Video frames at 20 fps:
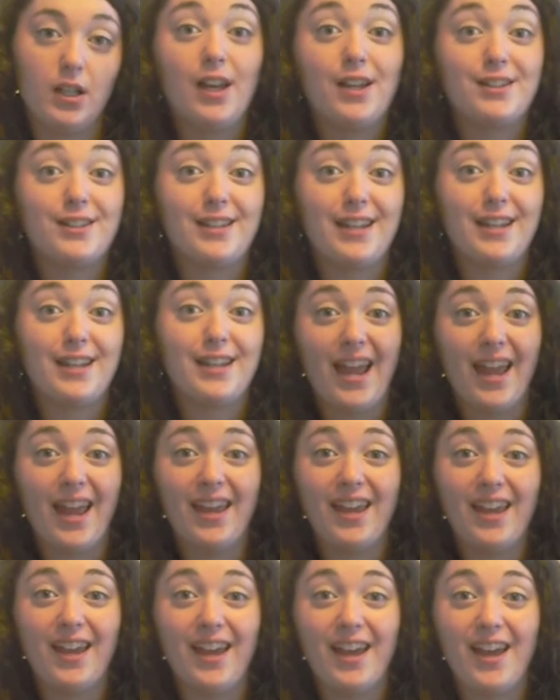today,
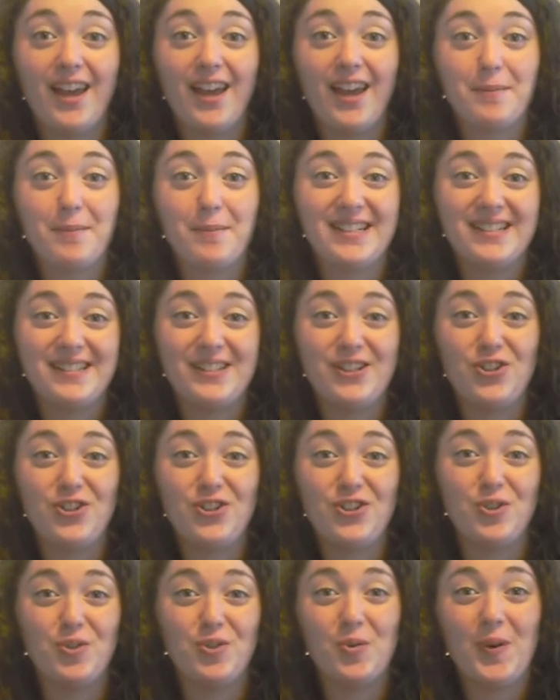I'm going to teach
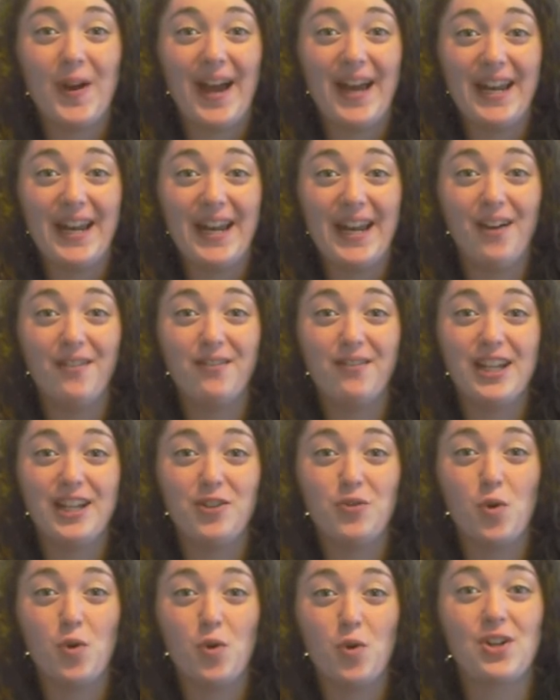you how to have a
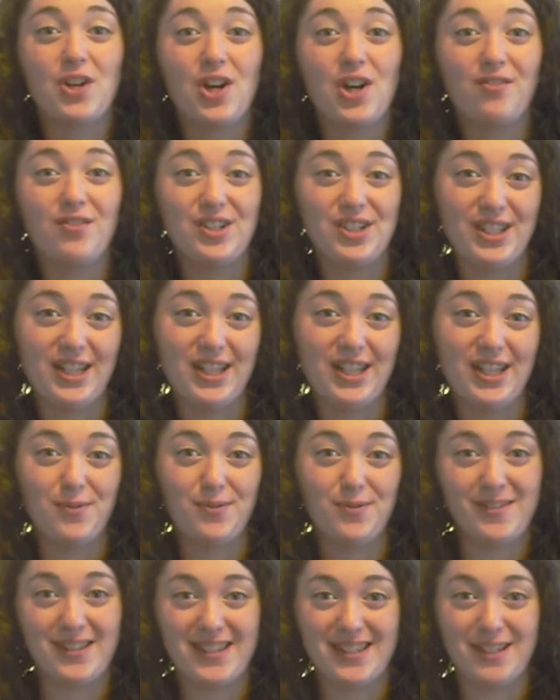normal conversation
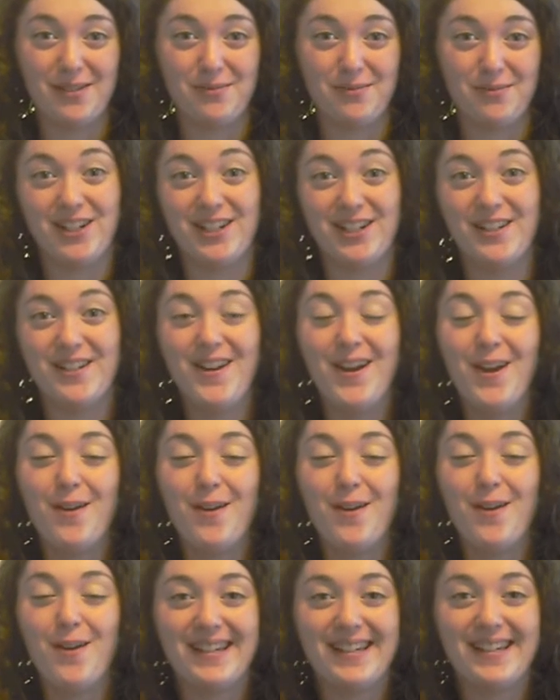with someone,
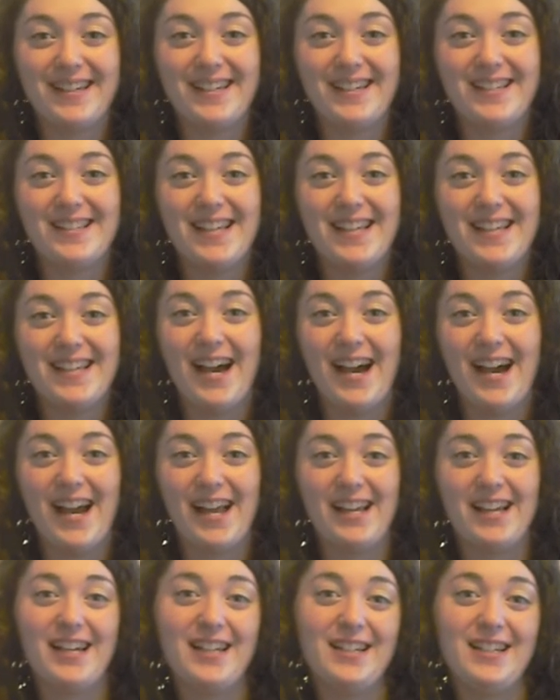because I
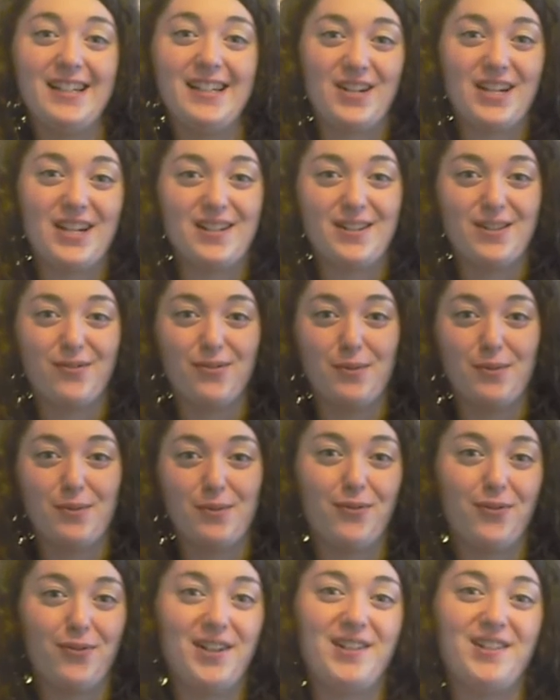got advice from a
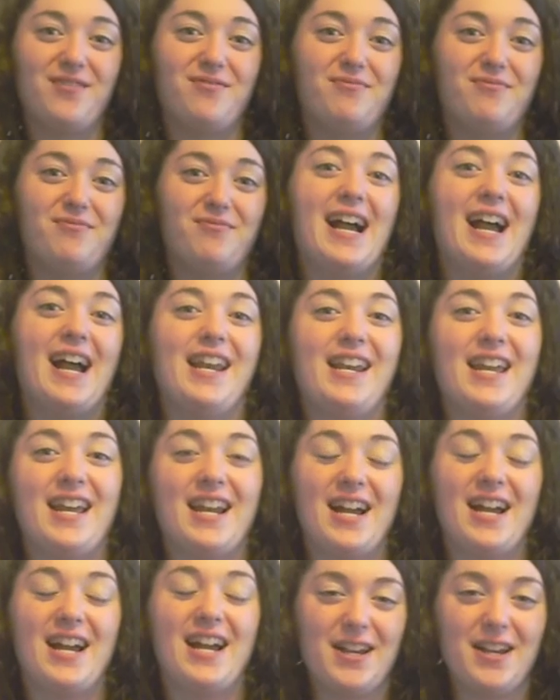friend of mine, and
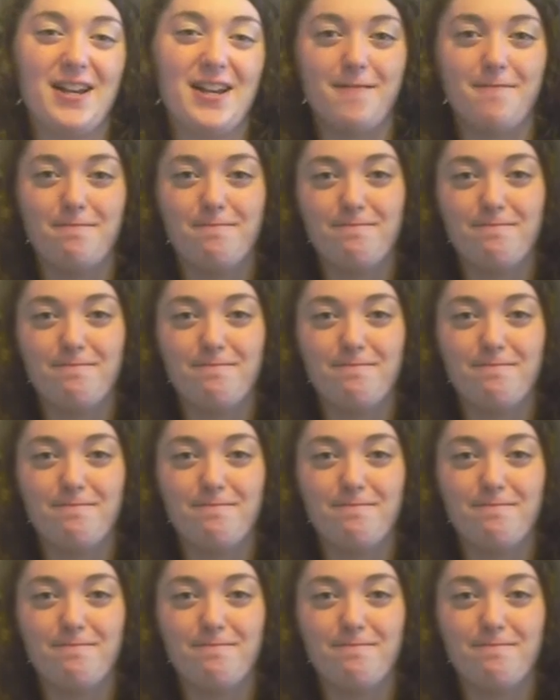I am